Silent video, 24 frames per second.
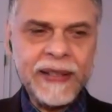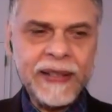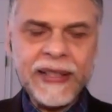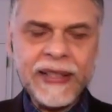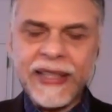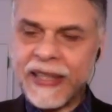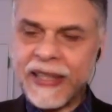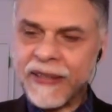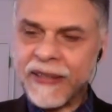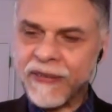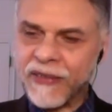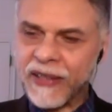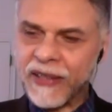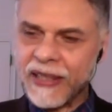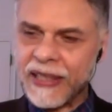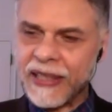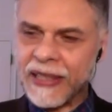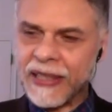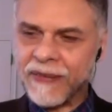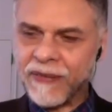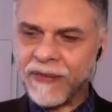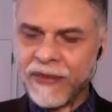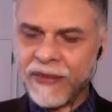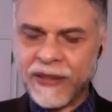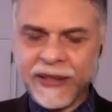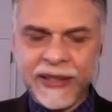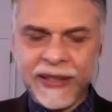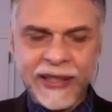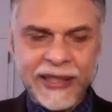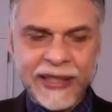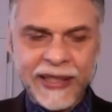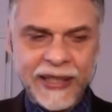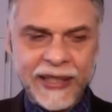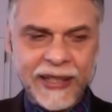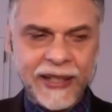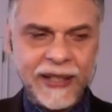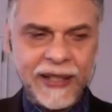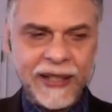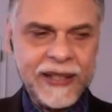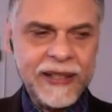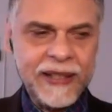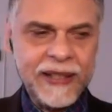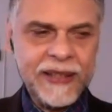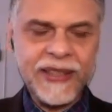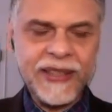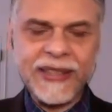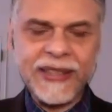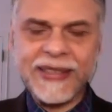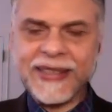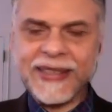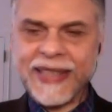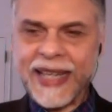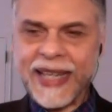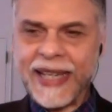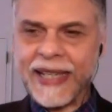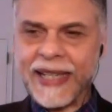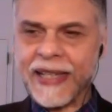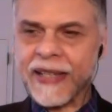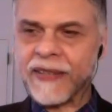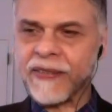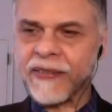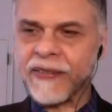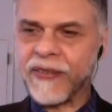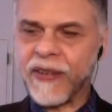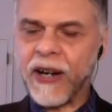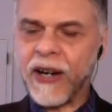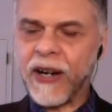even the state of